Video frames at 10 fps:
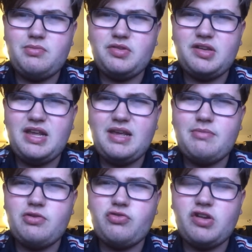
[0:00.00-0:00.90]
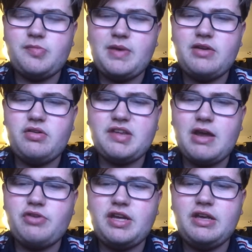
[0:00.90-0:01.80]
wasn't him tried to buy Notts
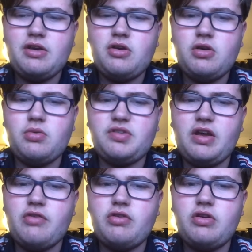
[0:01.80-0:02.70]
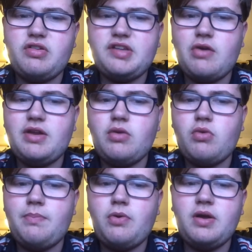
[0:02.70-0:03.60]
County or was he owner at Notts County at
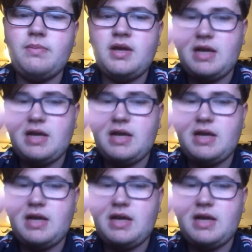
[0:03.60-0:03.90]
one point?